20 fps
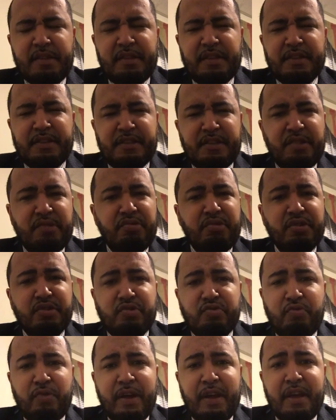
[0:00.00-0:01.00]
to see you
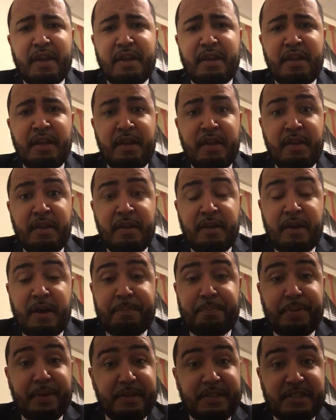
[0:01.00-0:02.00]
this way,
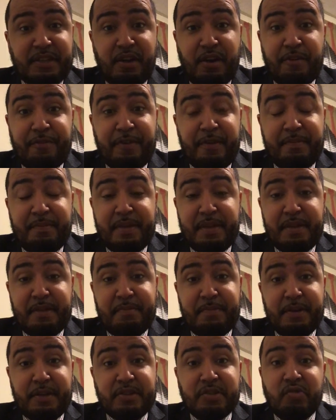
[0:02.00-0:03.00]
pissed off at me
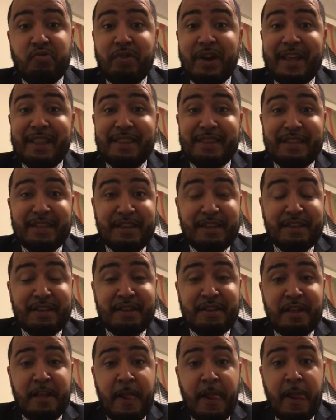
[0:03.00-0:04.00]
because of what I
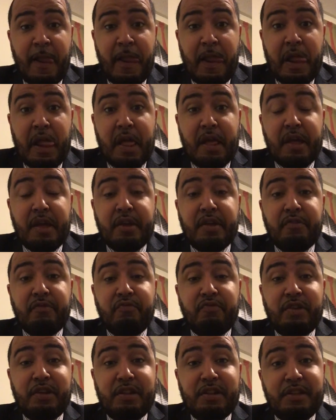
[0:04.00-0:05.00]
did, it
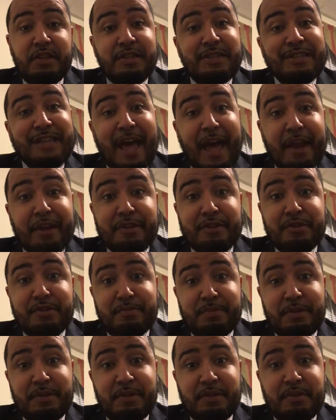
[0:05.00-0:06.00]
really
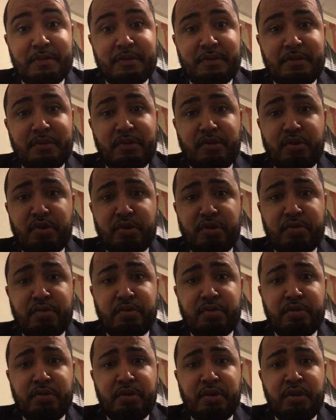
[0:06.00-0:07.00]
saddens me, you
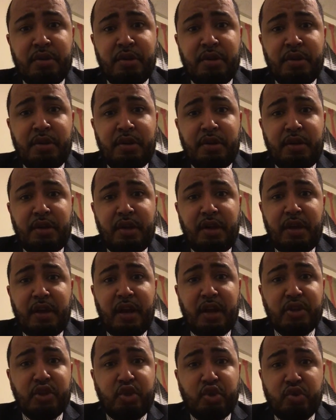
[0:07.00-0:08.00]
know?
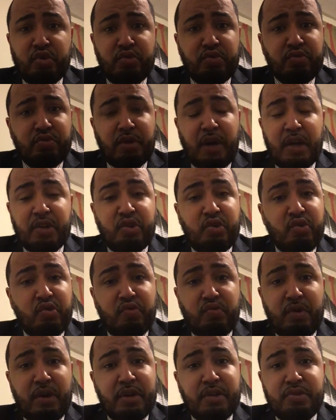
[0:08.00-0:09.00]
And I don't I
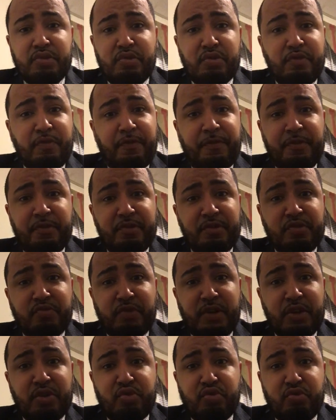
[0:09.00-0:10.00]
don't want you to feel this
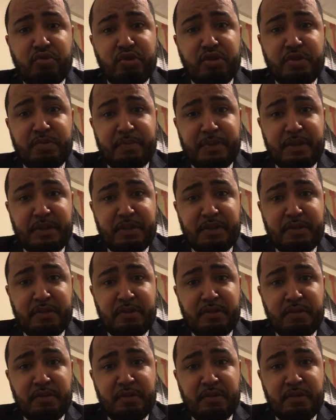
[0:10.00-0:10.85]
way towards me.